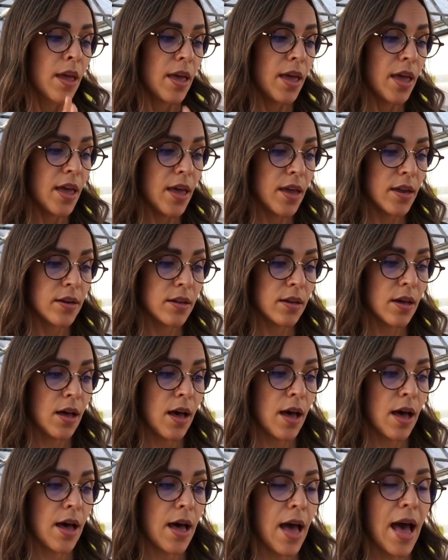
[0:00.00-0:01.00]
And
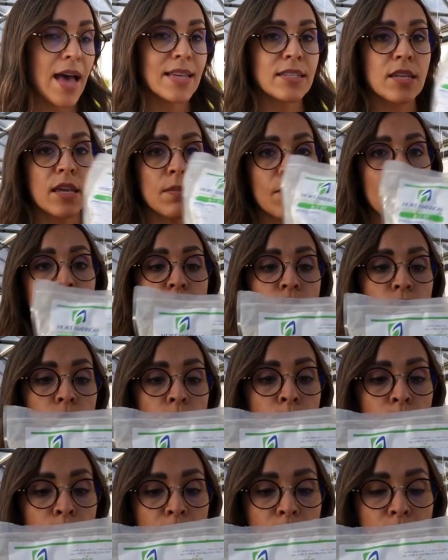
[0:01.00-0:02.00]
as I
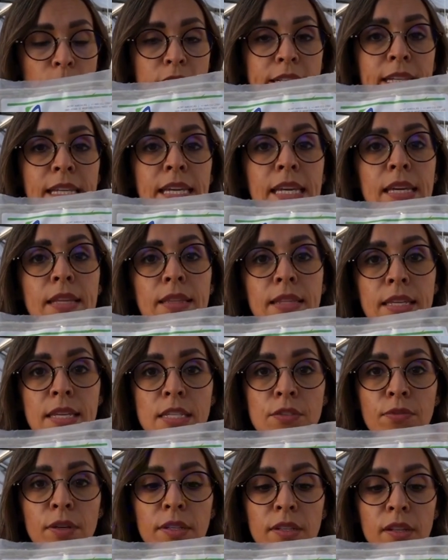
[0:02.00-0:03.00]
mentioned previously,
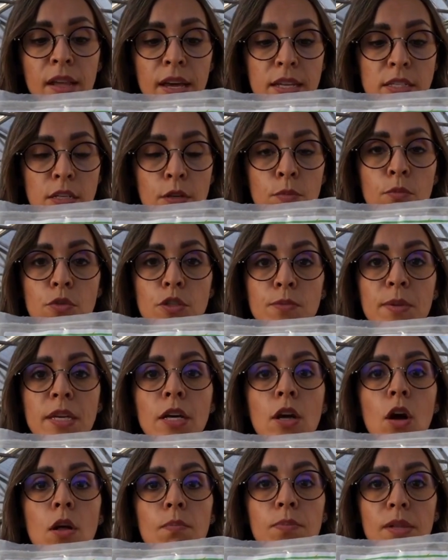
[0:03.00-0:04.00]
this fertilizer would be
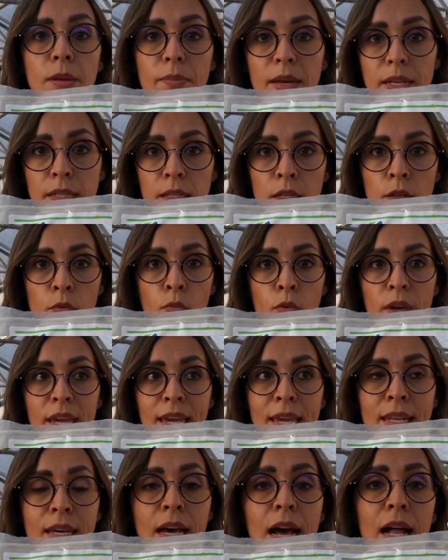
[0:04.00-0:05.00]
complemented
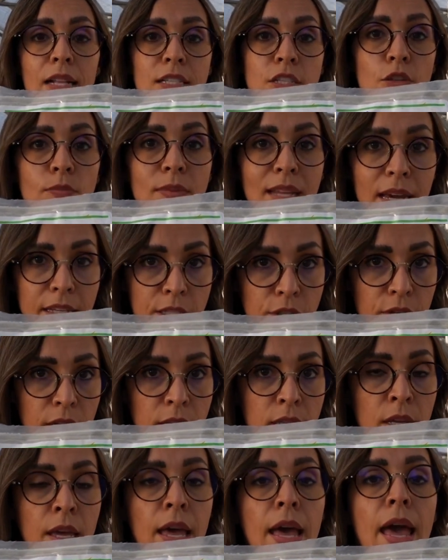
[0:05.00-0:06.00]
with calcium
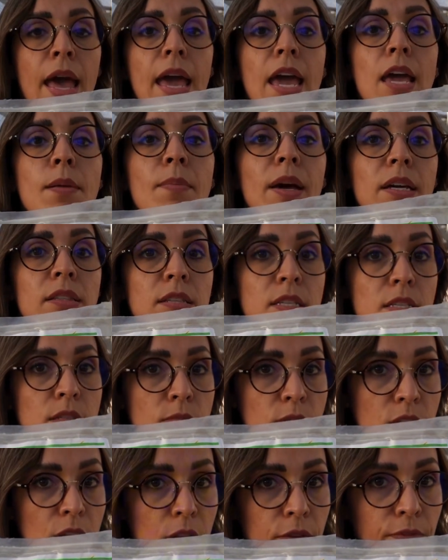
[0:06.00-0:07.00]
nitrate and
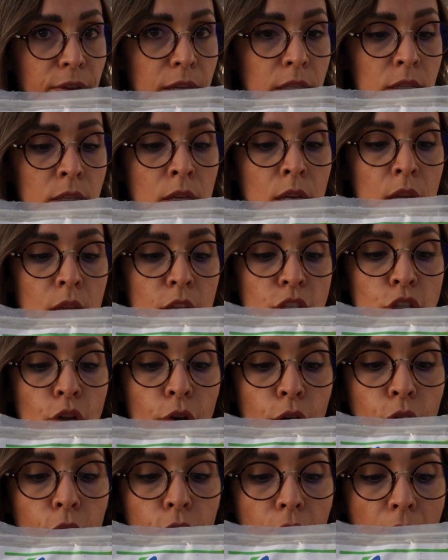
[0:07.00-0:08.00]
magnesium sulfate.
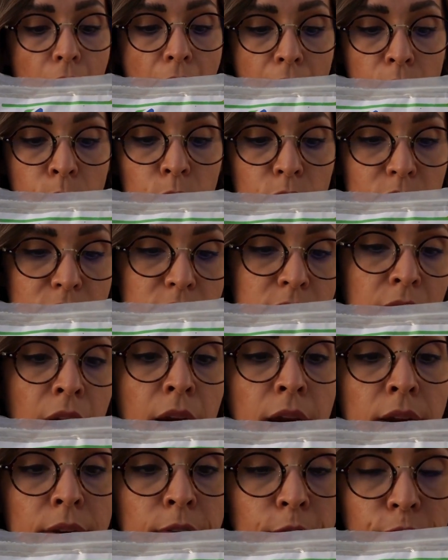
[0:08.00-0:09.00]
So I will
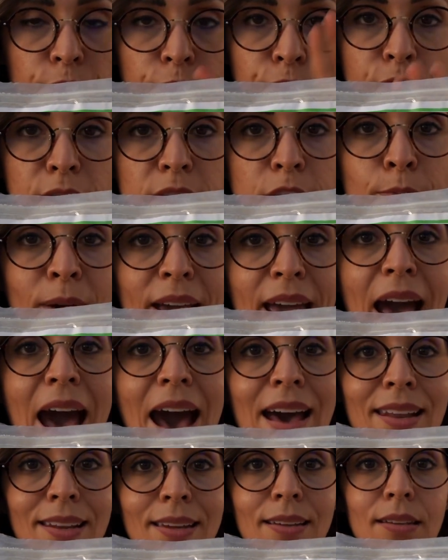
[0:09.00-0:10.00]
start first by
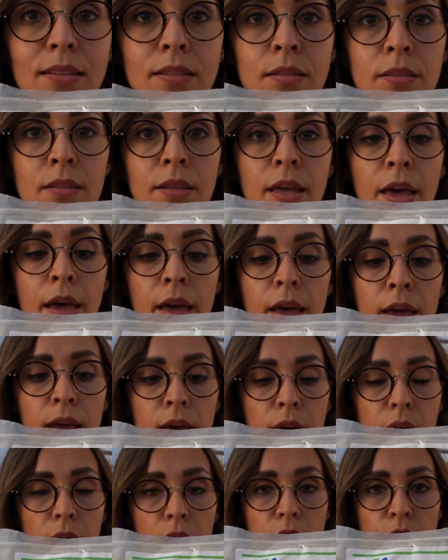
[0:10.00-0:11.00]
adding
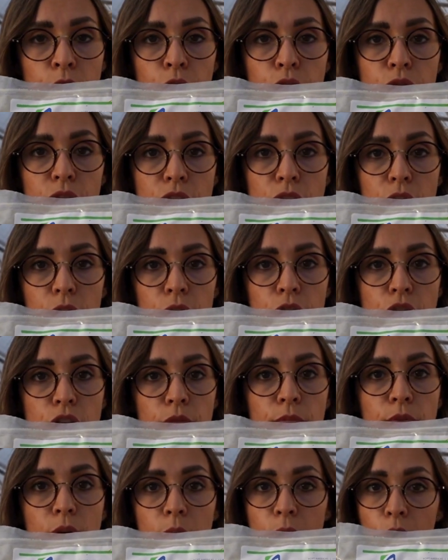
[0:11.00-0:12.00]
the nutrient
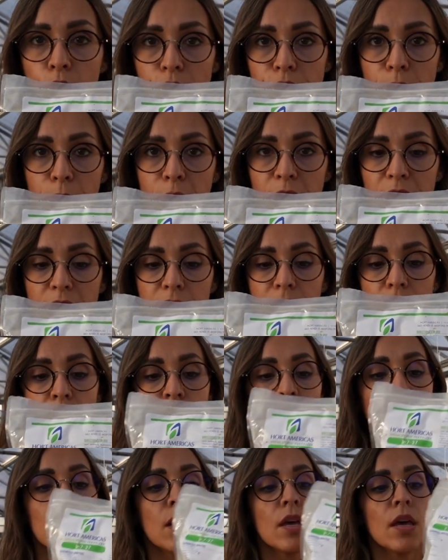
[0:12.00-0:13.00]
solution from Hort
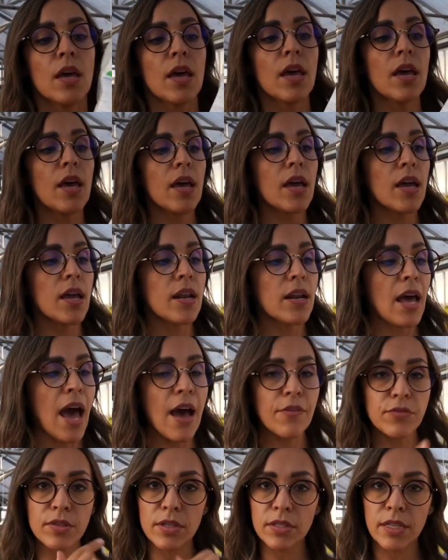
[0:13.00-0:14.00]
Americas, and
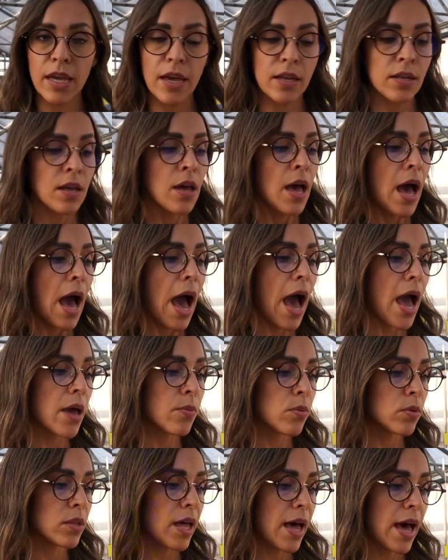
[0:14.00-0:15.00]
after that I
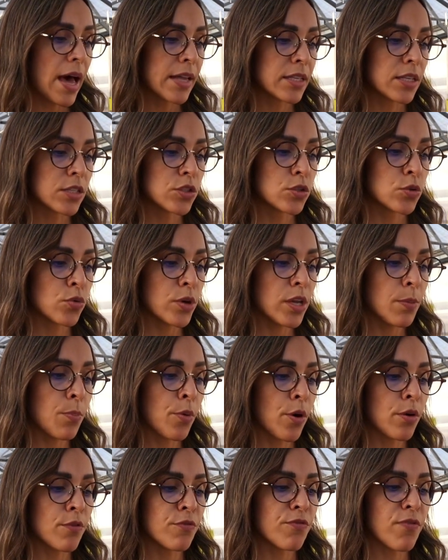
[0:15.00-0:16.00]
will add
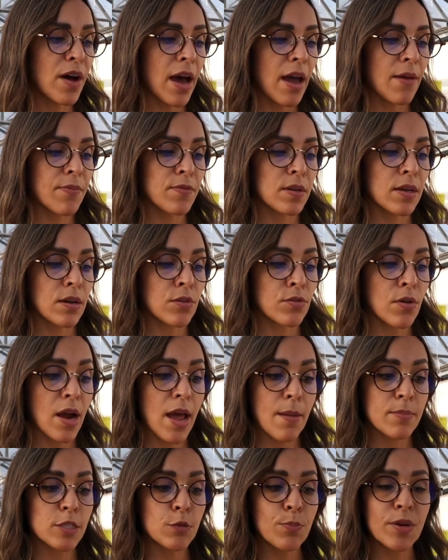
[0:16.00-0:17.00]
3.5
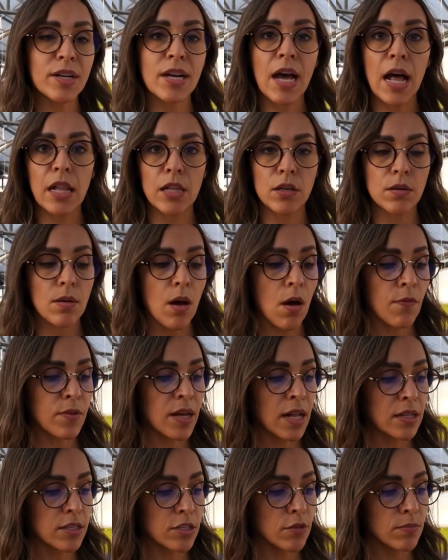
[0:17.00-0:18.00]
grams per gallon of
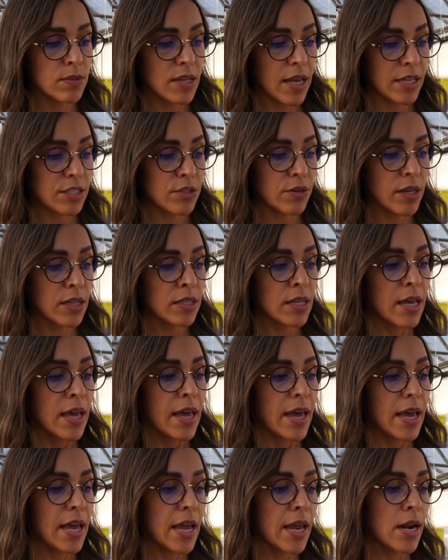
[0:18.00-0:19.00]
calcium nitrate
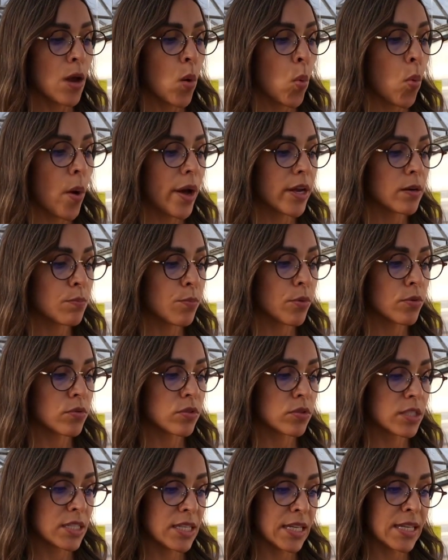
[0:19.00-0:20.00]
and
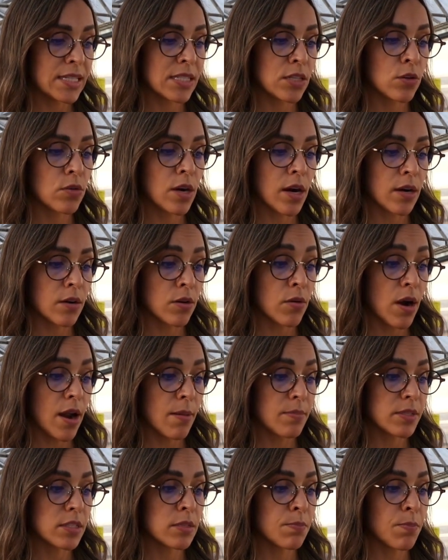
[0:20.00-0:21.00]
1.6
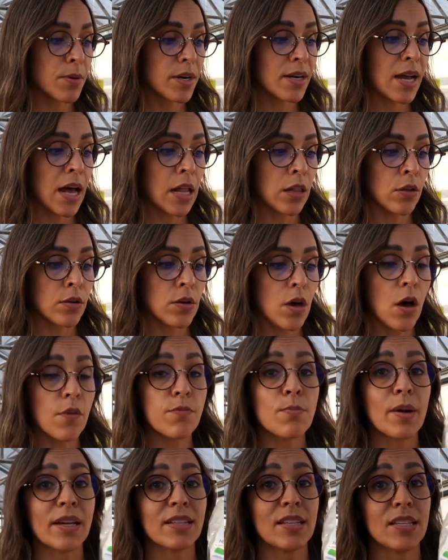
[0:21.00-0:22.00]
grams per gallon
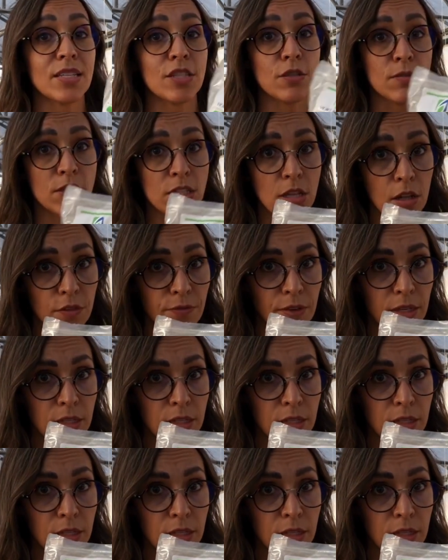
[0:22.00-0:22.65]
of magnesium sulfate.